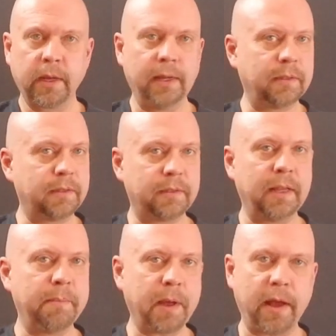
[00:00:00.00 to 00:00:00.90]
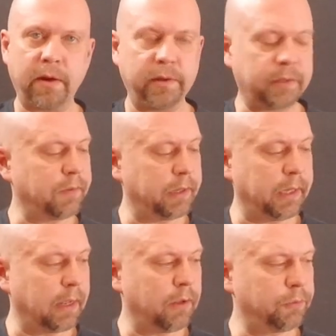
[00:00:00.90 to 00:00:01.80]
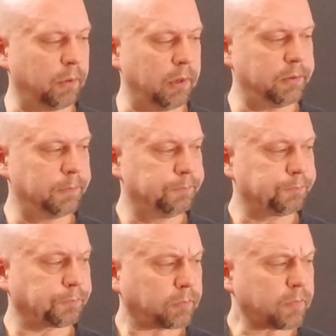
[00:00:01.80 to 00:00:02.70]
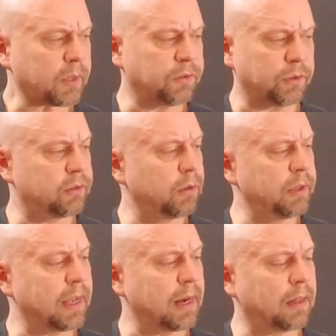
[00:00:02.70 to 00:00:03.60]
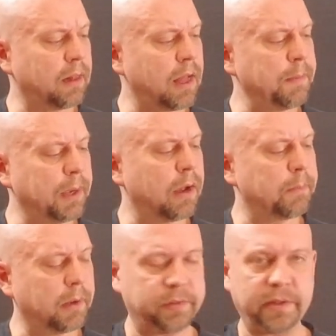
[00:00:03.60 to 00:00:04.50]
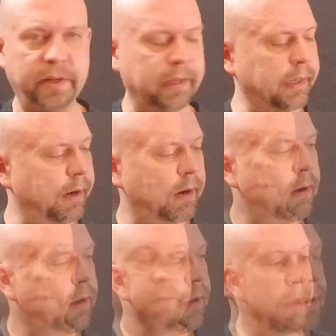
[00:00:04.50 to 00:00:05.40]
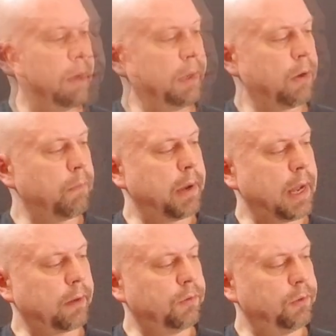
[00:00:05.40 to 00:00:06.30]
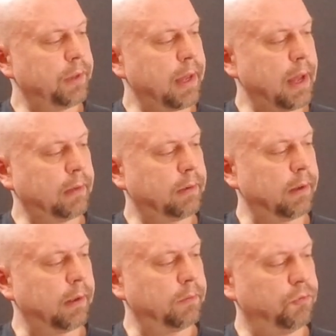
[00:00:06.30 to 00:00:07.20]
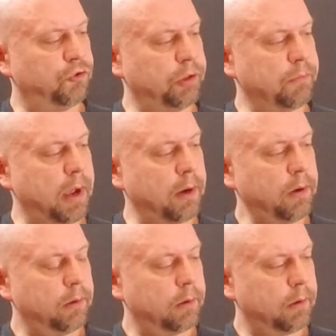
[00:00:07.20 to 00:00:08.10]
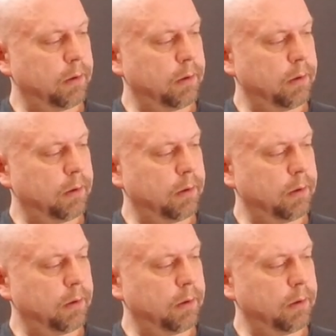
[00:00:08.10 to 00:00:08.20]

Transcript: And it's the same pattern as everything else was. So slowly kind of climbing up, ascending here. Then we go back to that G minor.